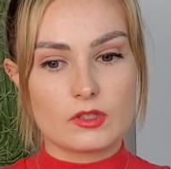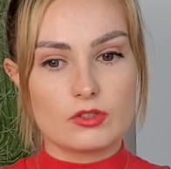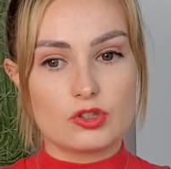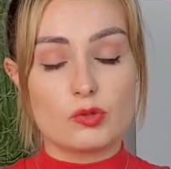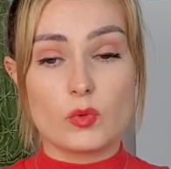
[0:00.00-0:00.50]

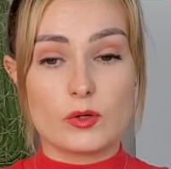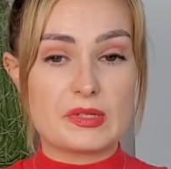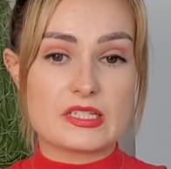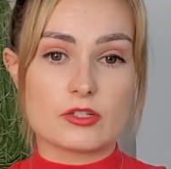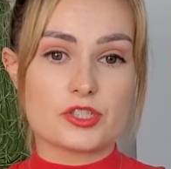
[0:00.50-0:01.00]
the more
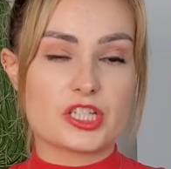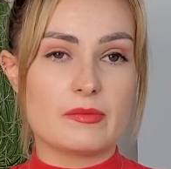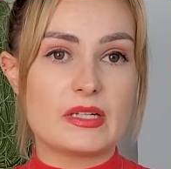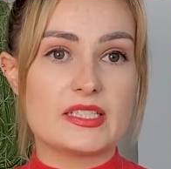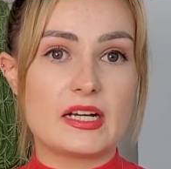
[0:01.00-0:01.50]
research can
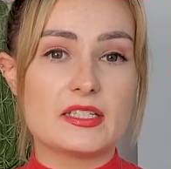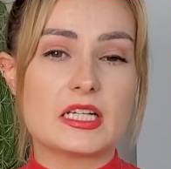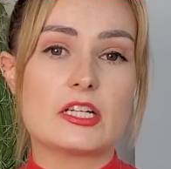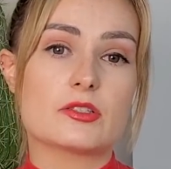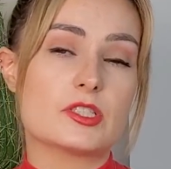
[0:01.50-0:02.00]
be done
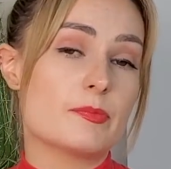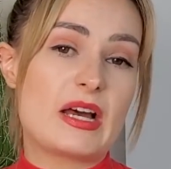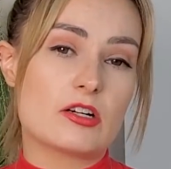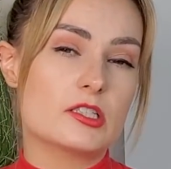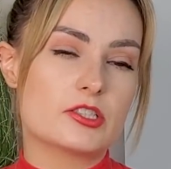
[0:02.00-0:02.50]
to
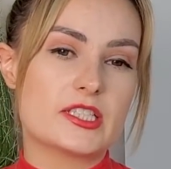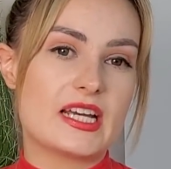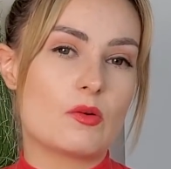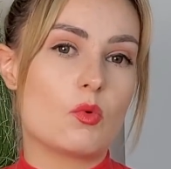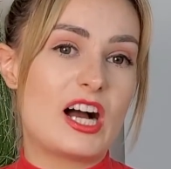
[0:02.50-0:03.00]
better
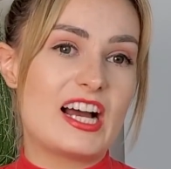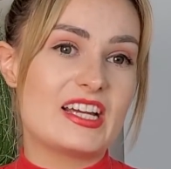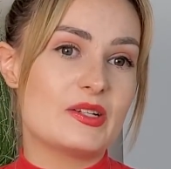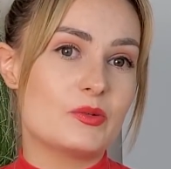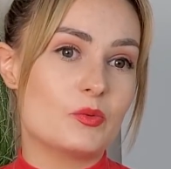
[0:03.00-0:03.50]
understand
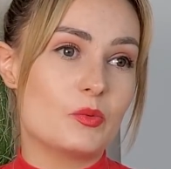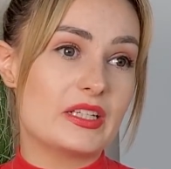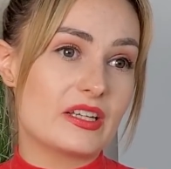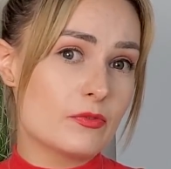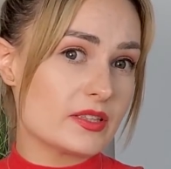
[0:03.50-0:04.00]
why we
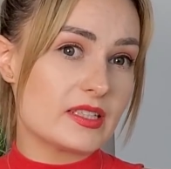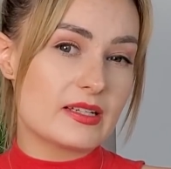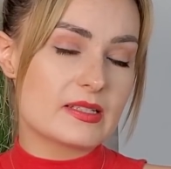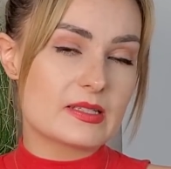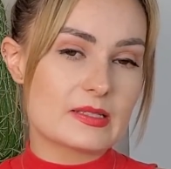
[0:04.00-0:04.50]
live with
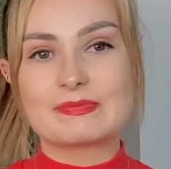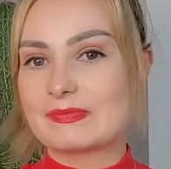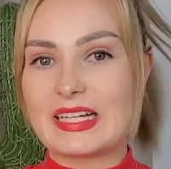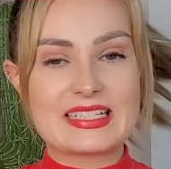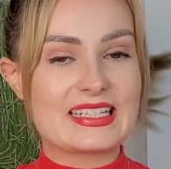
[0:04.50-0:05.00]
this.
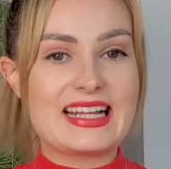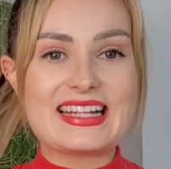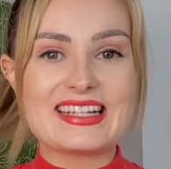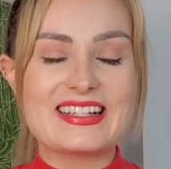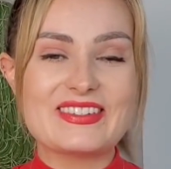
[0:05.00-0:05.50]
So that's
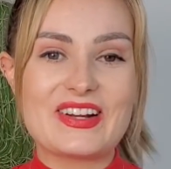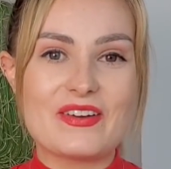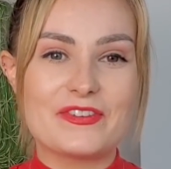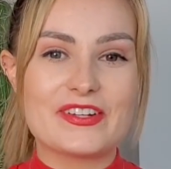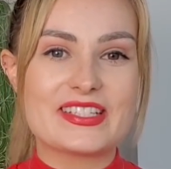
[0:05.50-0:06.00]
all I've got
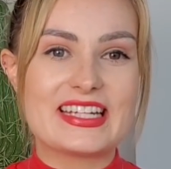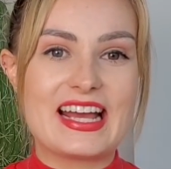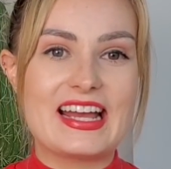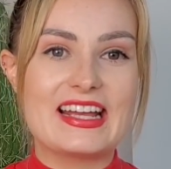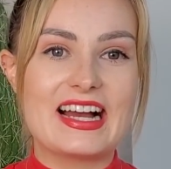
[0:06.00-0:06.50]
for you
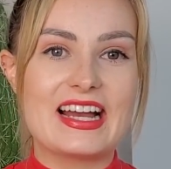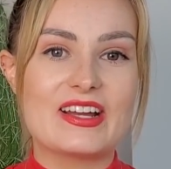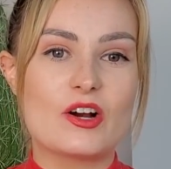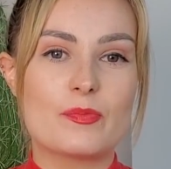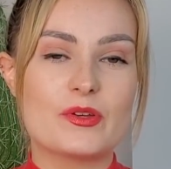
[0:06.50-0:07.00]
today. I
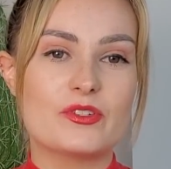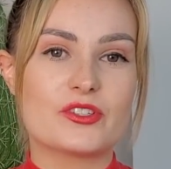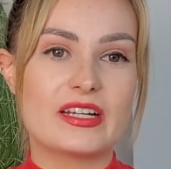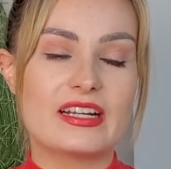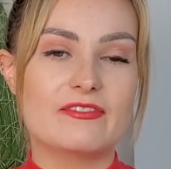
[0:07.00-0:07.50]
hope you
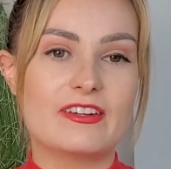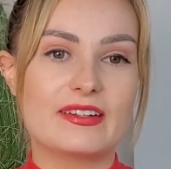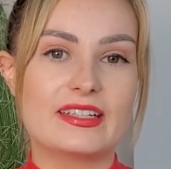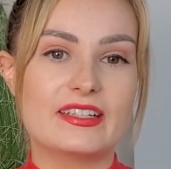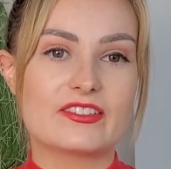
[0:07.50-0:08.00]
enjoyed it and found
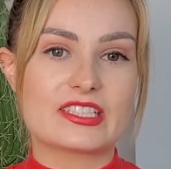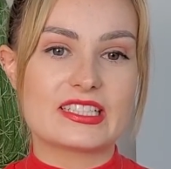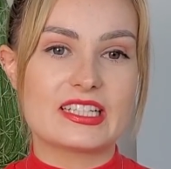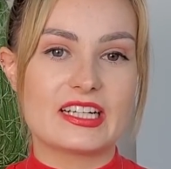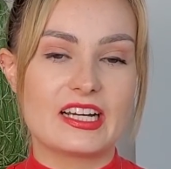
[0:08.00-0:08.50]
it
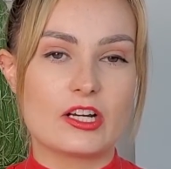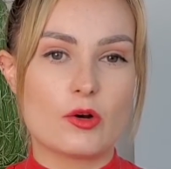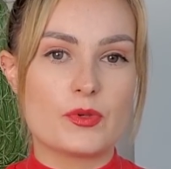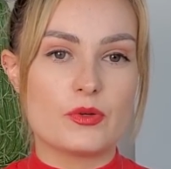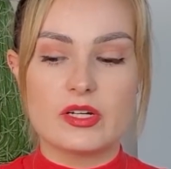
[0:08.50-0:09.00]
interesting. I
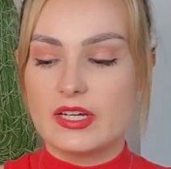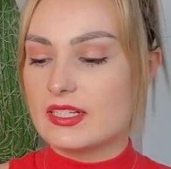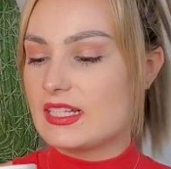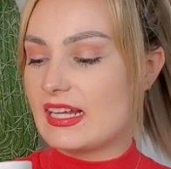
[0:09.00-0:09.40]
hope you sat